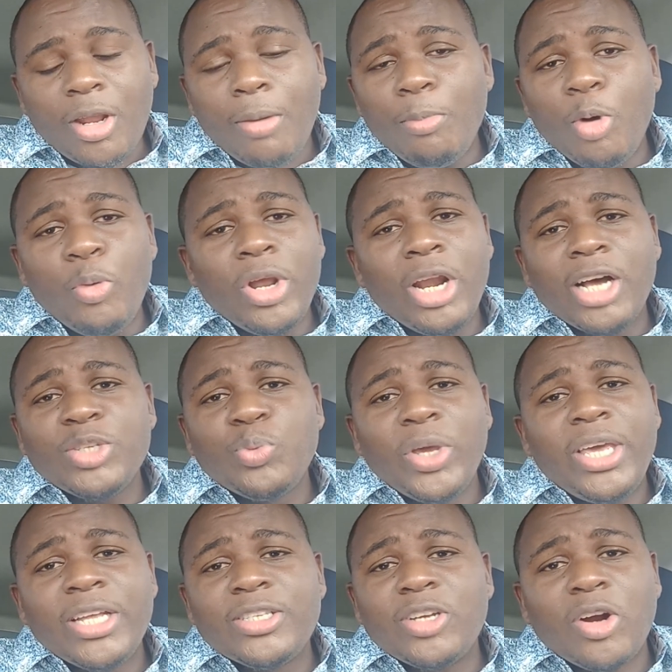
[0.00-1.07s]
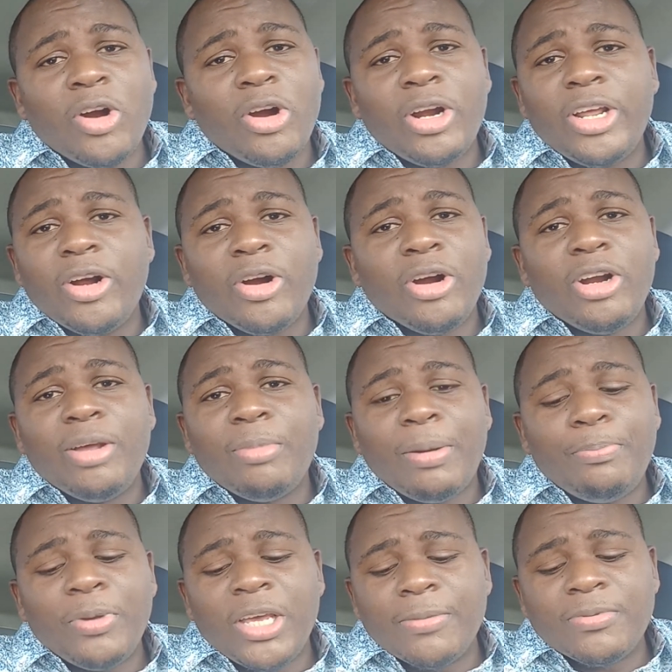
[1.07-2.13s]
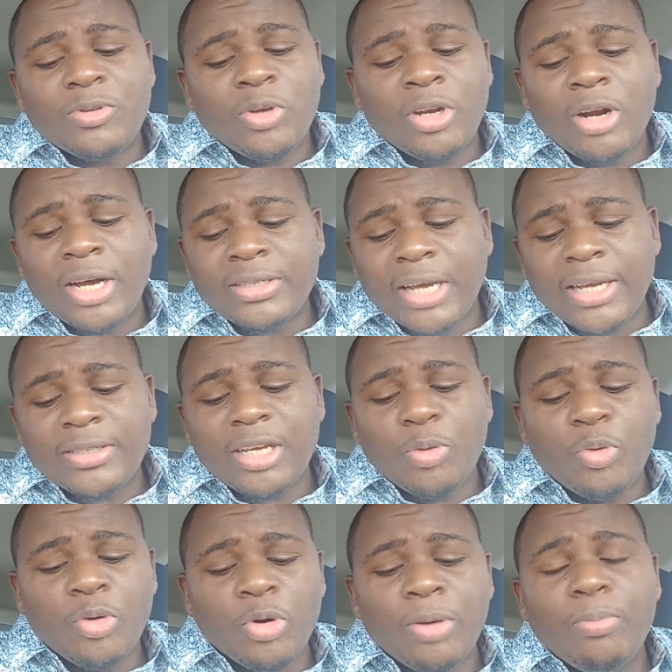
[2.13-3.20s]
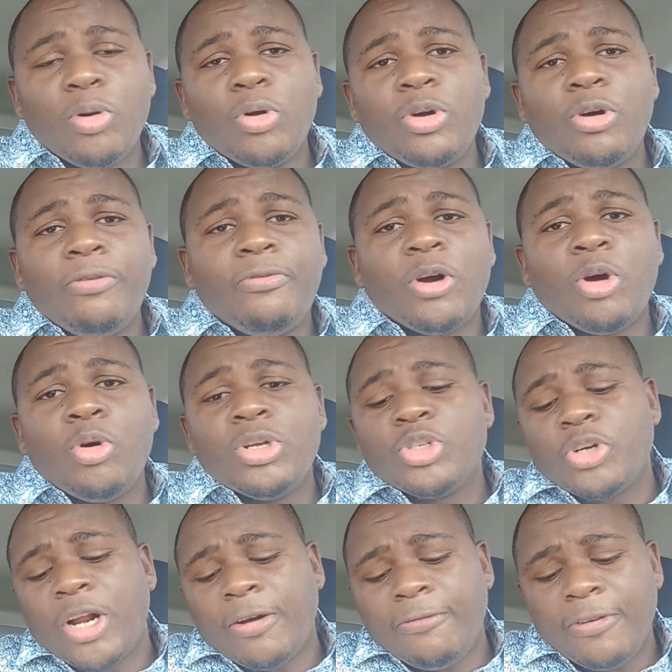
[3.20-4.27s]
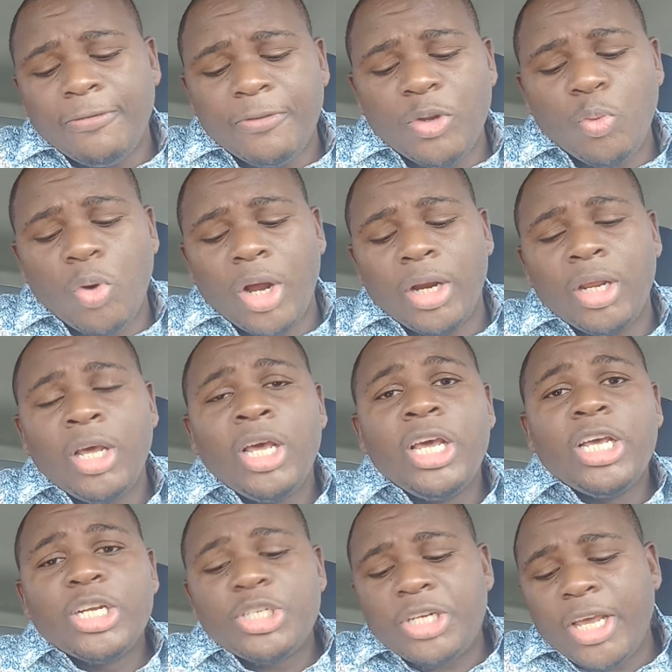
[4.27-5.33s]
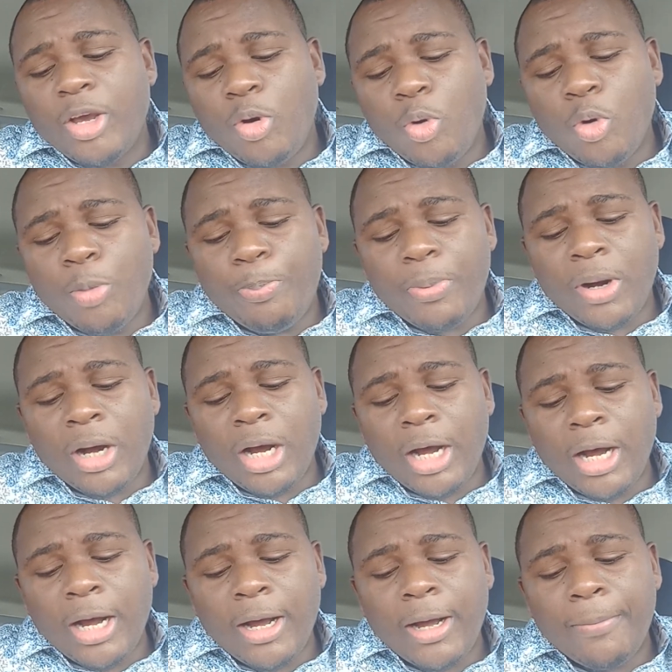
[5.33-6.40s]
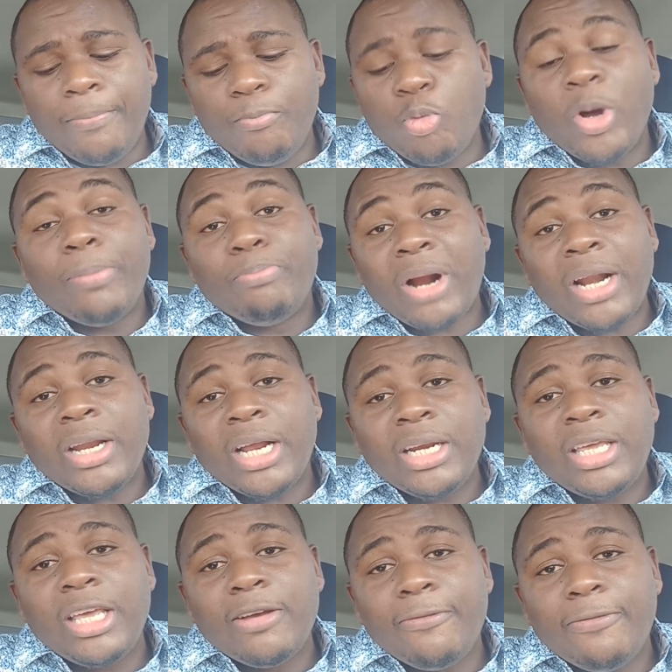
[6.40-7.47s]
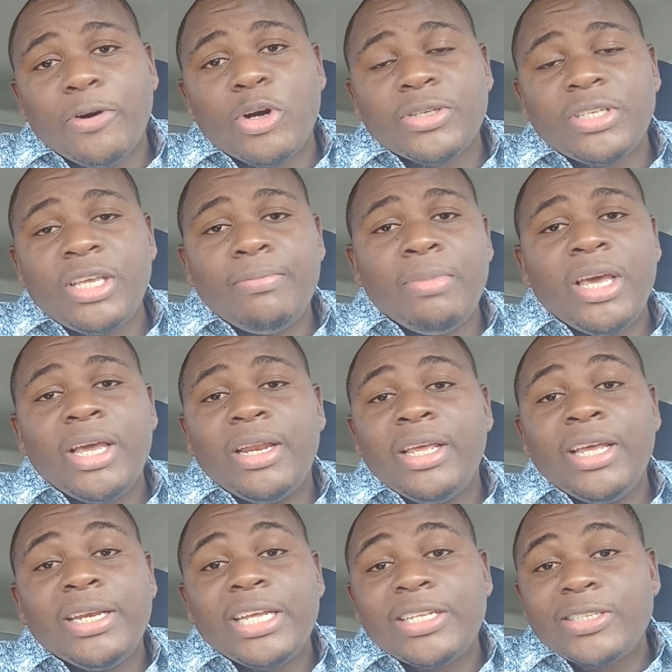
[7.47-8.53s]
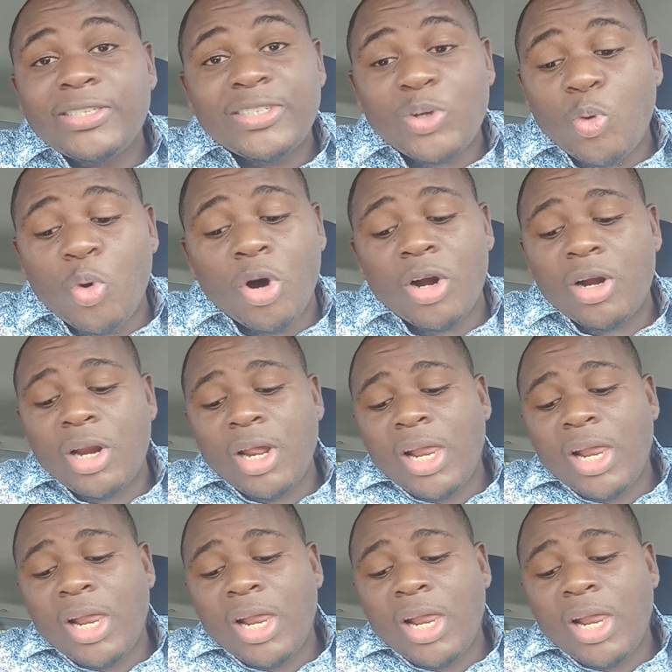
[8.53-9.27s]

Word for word: but we lost wickets early, early, my peeps. You know, as I said, we were bowled out for 151. Shai Hope, uh, well, Brandon King first, he made, he didn't score.